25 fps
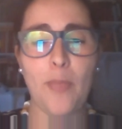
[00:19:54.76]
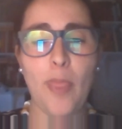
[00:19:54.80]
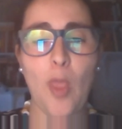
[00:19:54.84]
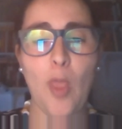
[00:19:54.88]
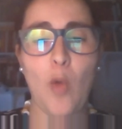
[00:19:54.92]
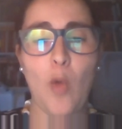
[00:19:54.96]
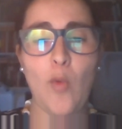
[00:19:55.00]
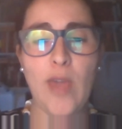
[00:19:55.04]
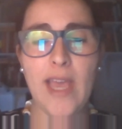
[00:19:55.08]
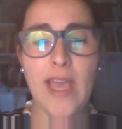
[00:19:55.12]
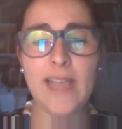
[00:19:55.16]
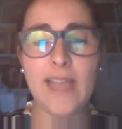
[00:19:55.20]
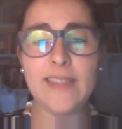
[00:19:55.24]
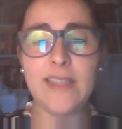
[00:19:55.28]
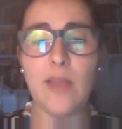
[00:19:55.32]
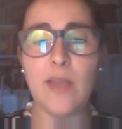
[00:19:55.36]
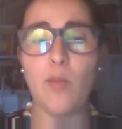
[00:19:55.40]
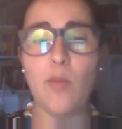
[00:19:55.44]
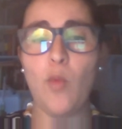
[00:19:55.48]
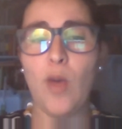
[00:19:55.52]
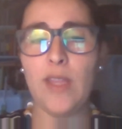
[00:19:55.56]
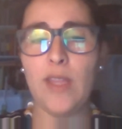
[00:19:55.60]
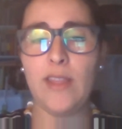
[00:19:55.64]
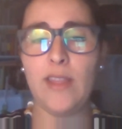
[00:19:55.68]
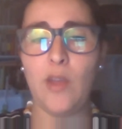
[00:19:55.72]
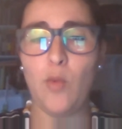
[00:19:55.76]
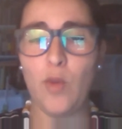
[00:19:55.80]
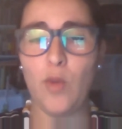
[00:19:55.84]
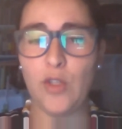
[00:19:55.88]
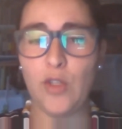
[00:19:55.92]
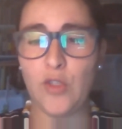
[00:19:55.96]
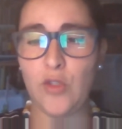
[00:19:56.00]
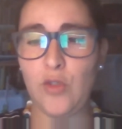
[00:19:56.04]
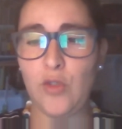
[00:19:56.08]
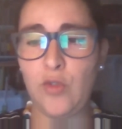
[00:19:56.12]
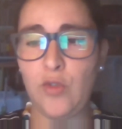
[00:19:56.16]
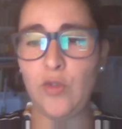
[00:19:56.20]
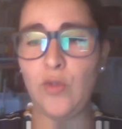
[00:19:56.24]
We asked them what they want
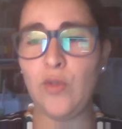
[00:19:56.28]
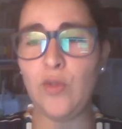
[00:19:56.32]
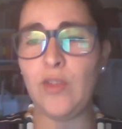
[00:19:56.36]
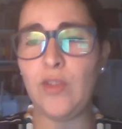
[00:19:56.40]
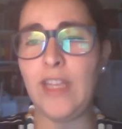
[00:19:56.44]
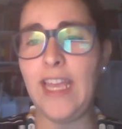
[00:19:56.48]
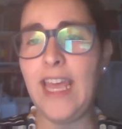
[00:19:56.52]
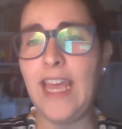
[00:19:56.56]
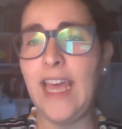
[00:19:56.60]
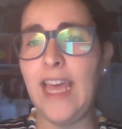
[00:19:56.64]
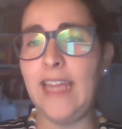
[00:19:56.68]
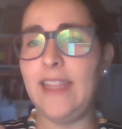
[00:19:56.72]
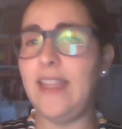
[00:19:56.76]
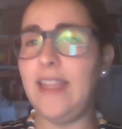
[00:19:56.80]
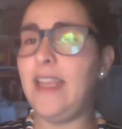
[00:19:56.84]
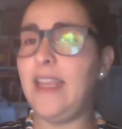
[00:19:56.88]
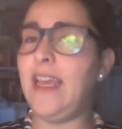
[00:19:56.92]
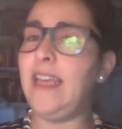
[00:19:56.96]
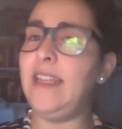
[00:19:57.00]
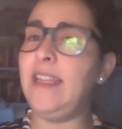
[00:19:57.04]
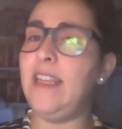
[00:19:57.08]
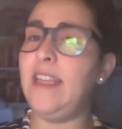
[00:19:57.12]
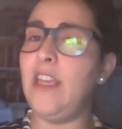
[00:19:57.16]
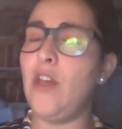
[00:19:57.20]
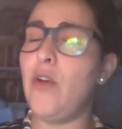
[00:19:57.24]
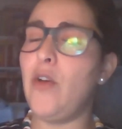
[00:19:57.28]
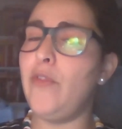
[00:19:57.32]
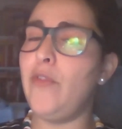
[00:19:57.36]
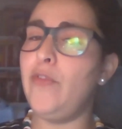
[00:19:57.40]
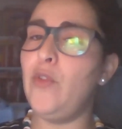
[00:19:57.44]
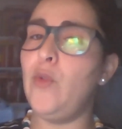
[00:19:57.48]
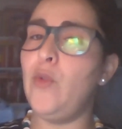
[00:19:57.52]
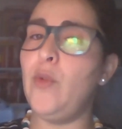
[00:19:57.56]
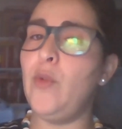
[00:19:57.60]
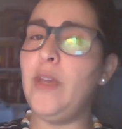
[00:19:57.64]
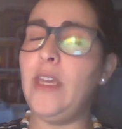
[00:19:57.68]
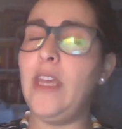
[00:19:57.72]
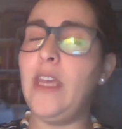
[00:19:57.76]
to do. They had the idea of
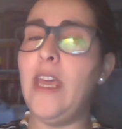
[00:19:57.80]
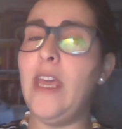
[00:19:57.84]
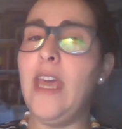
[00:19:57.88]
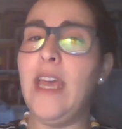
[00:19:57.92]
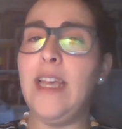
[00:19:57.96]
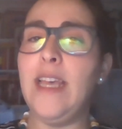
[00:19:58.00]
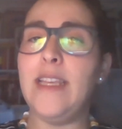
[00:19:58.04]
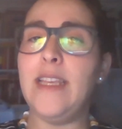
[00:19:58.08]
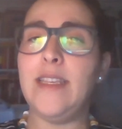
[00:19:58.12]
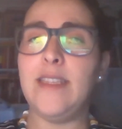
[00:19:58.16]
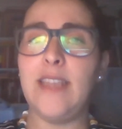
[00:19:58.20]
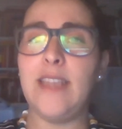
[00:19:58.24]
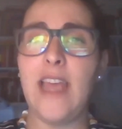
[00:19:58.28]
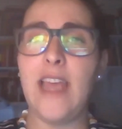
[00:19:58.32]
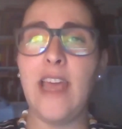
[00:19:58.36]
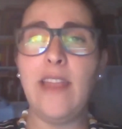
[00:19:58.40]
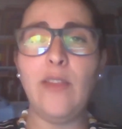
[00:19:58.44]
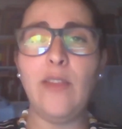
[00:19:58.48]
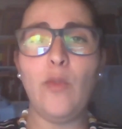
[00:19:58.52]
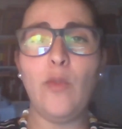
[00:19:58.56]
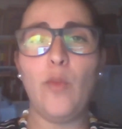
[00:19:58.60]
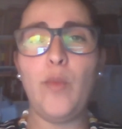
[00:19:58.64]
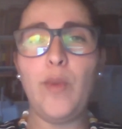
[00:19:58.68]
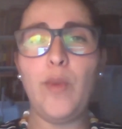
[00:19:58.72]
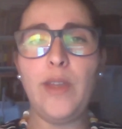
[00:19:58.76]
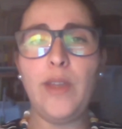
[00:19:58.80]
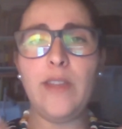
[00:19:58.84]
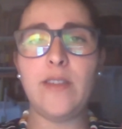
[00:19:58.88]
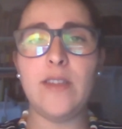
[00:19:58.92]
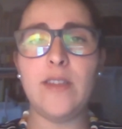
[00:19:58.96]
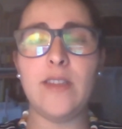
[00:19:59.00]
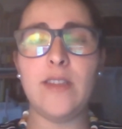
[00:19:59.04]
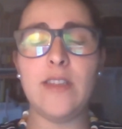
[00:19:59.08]
doing sand with